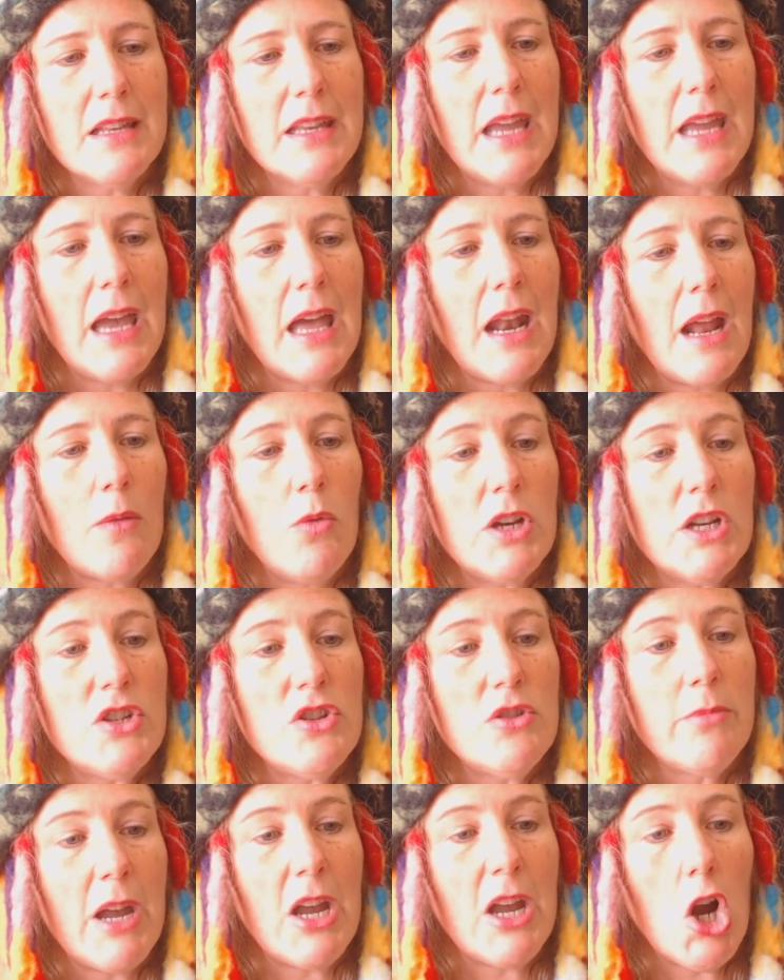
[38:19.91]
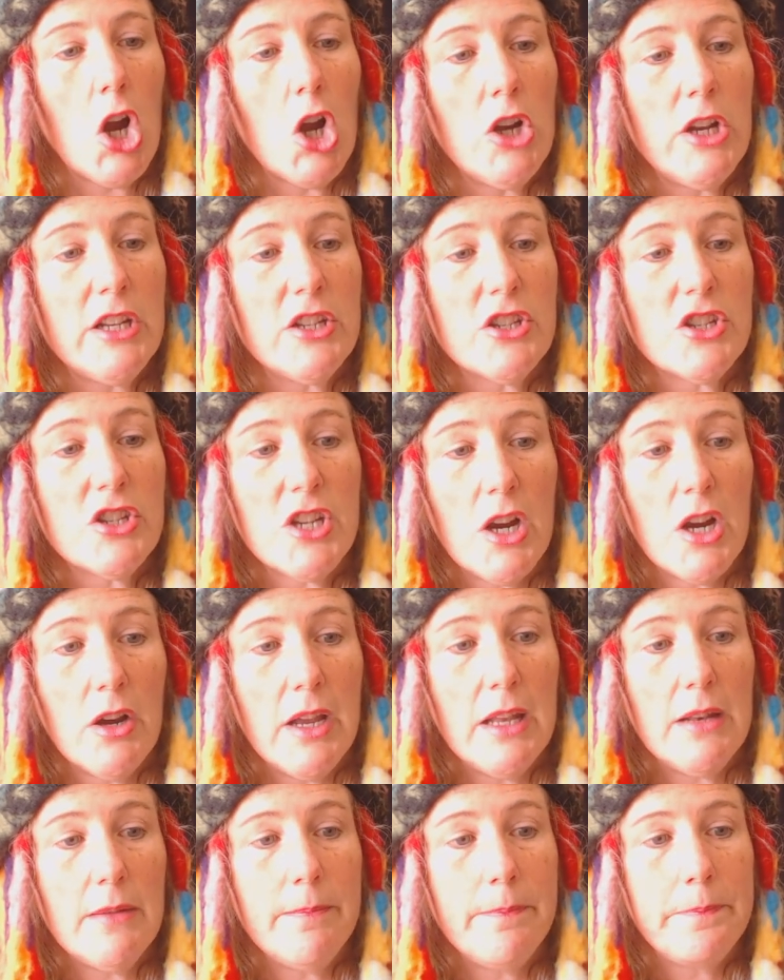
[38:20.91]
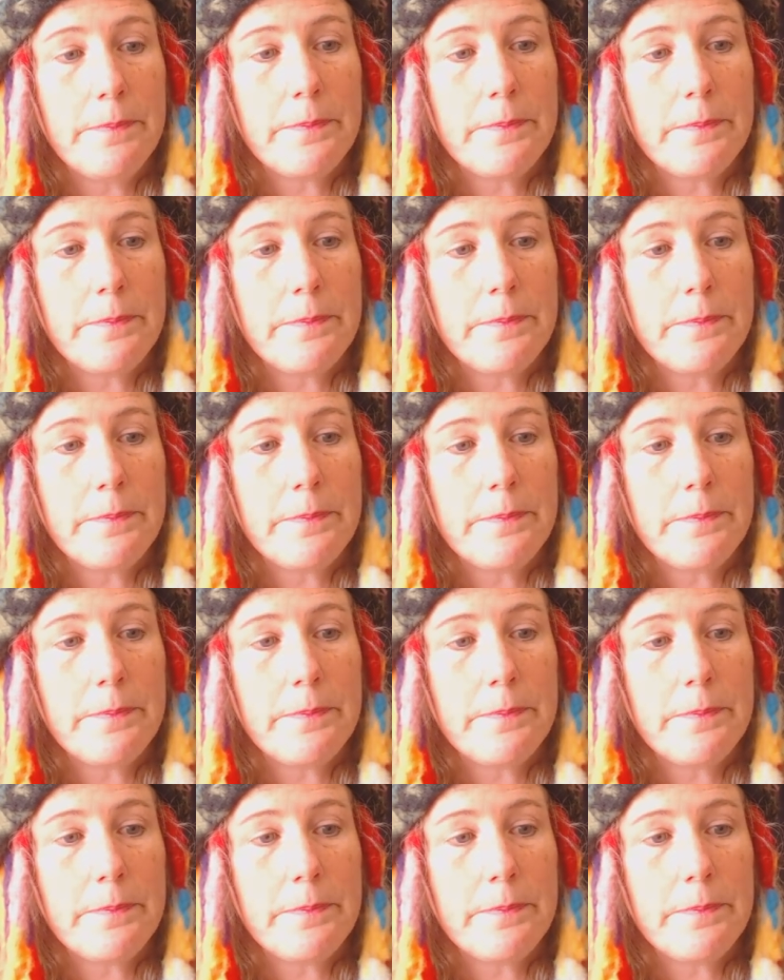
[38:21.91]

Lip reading: and yet I want to do my art and share it.